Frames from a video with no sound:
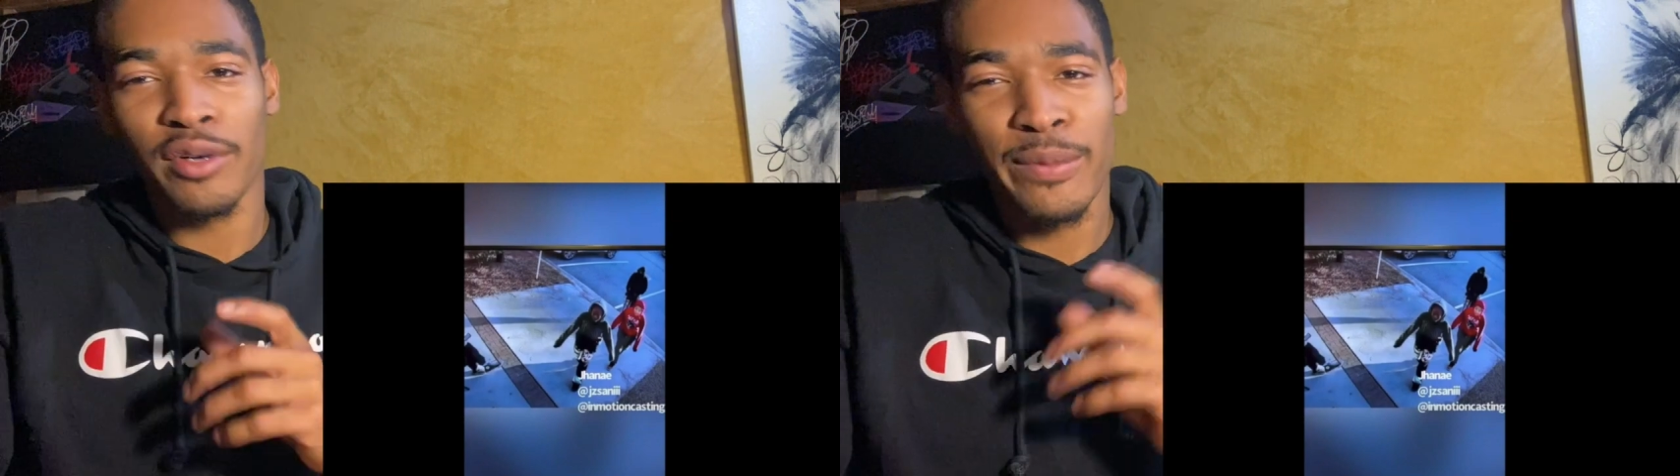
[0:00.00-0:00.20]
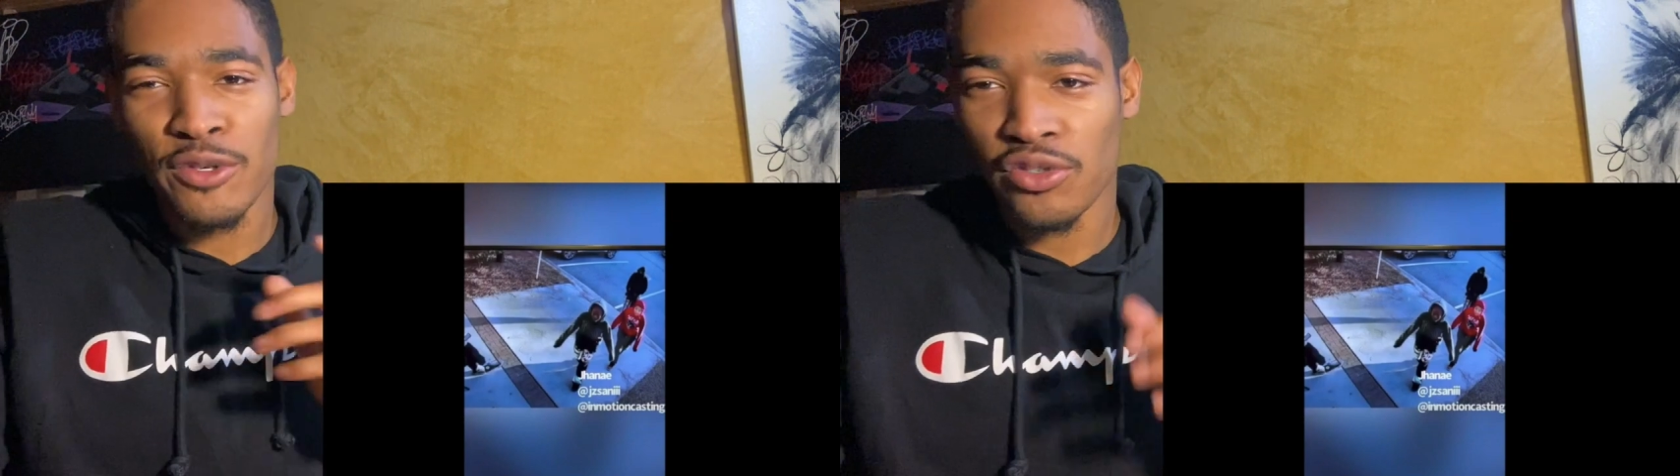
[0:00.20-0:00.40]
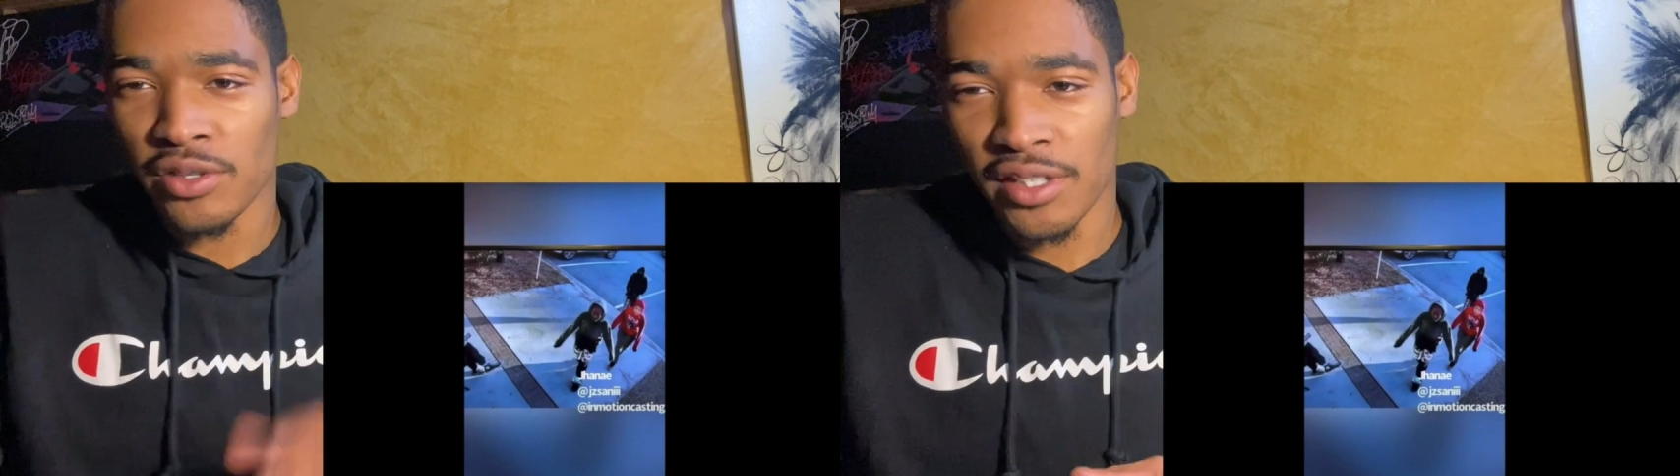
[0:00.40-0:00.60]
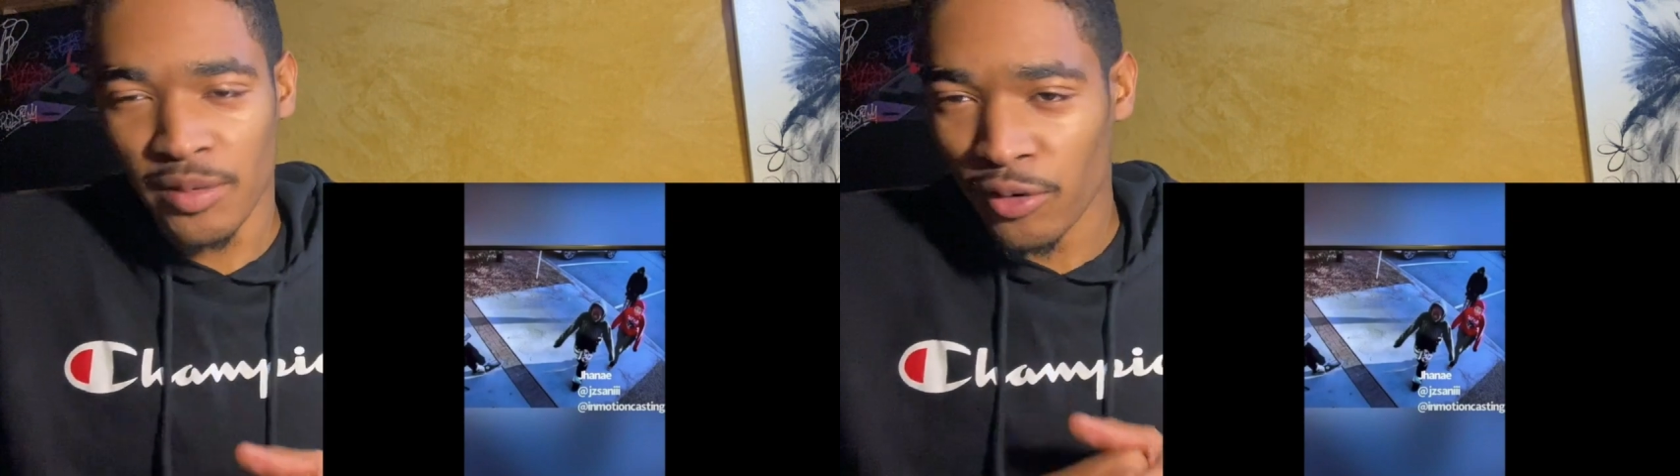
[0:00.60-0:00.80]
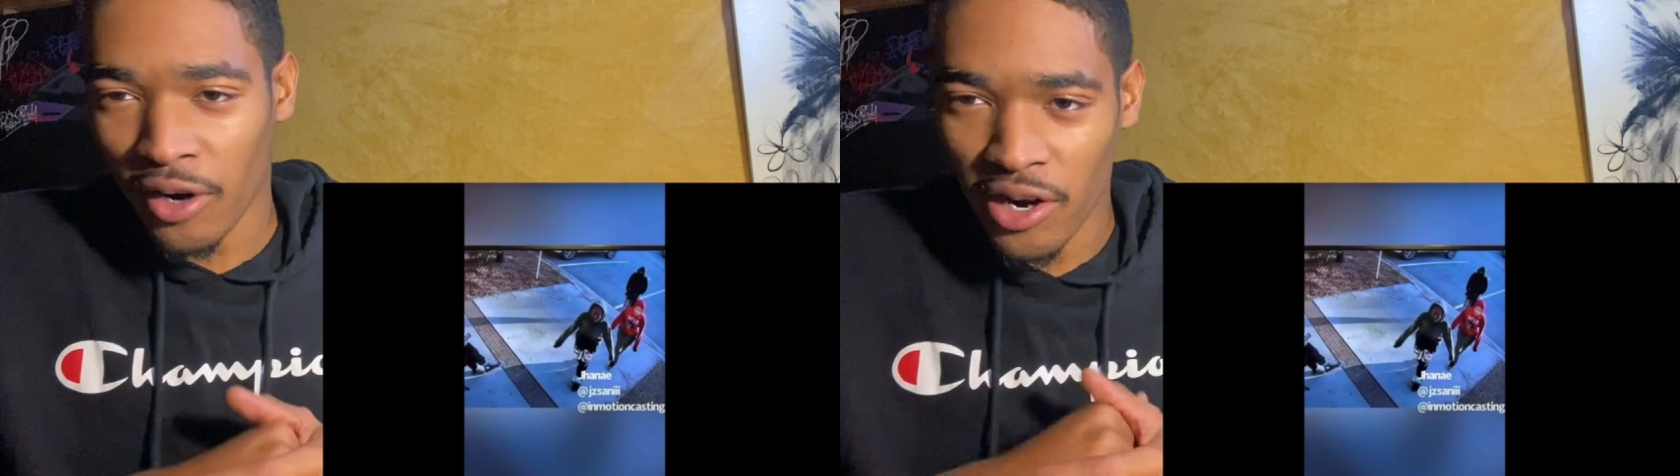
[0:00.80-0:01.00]
I'm a street nigga,
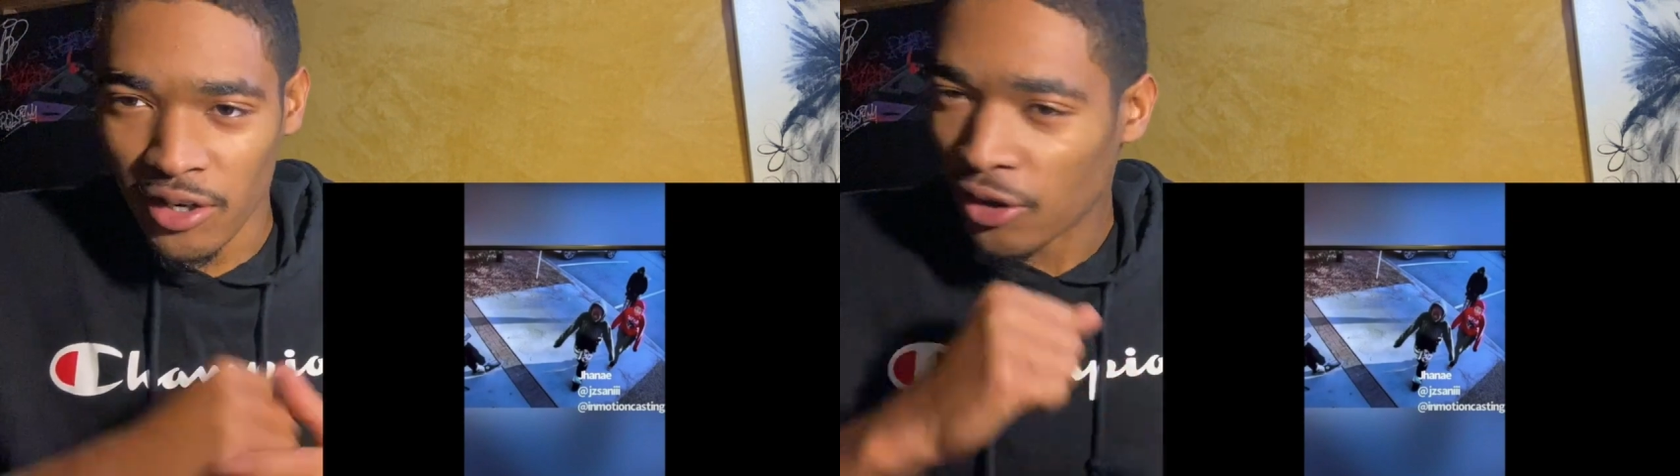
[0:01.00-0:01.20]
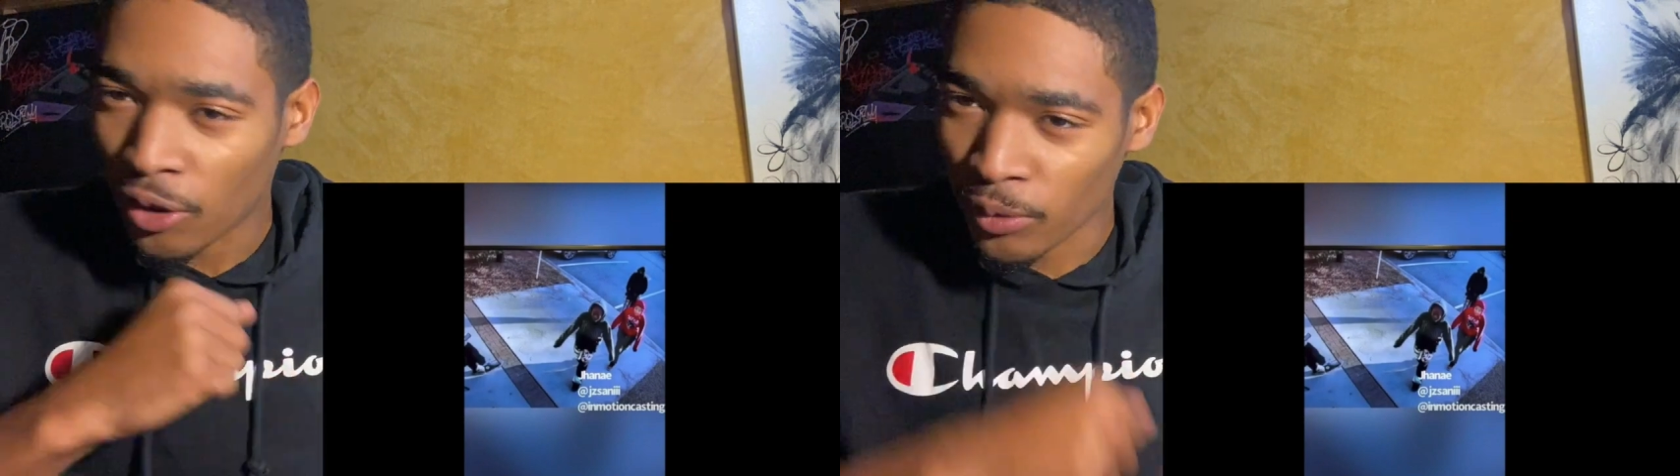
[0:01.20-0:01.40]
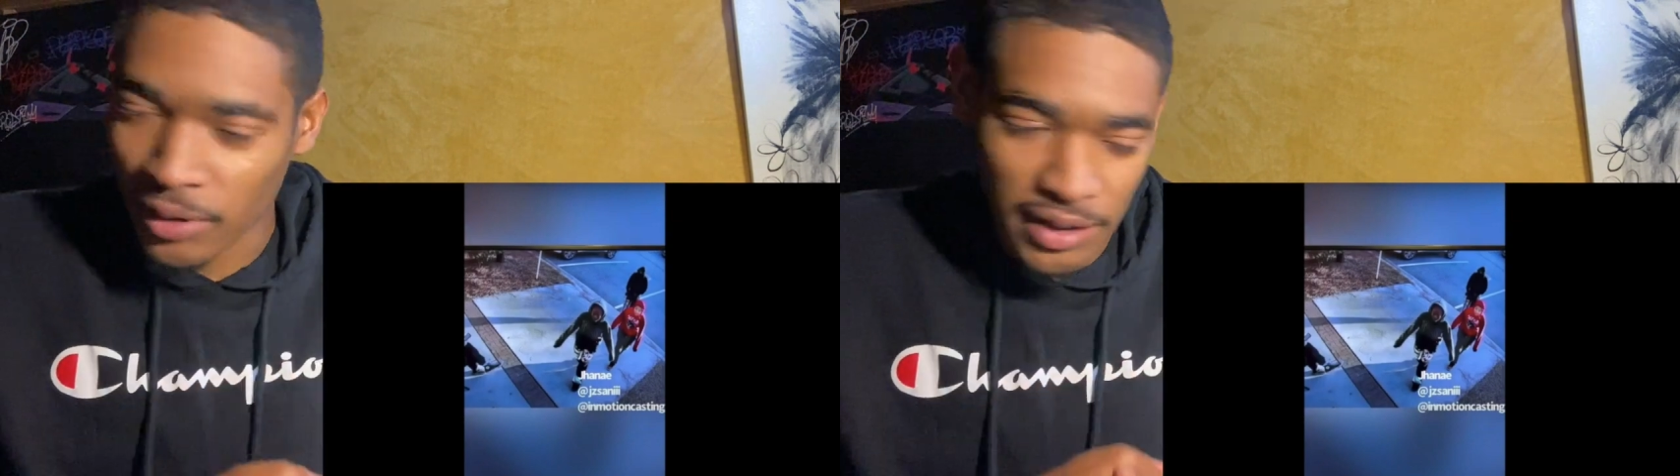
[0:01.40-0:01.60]
bro. I already know what